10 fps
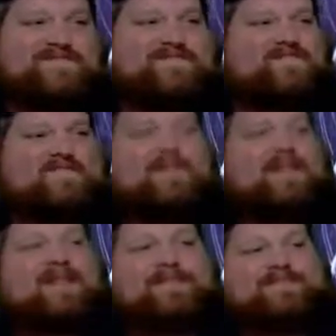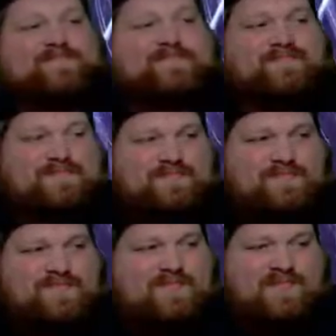
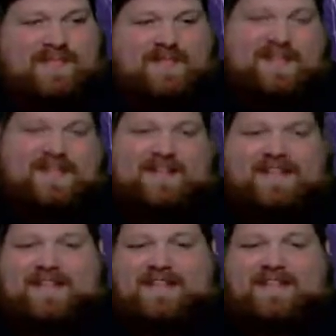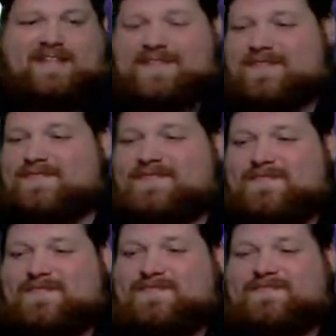
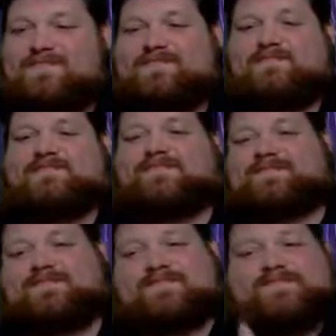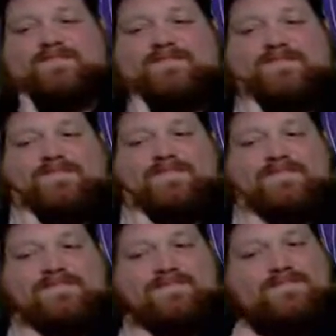
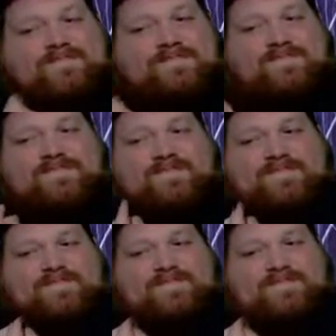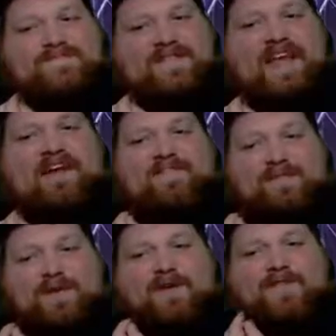
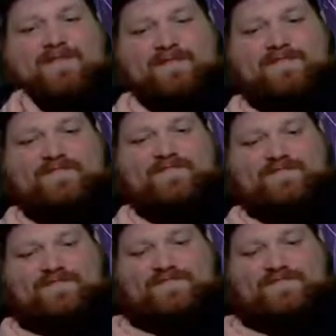The person shown says nothing.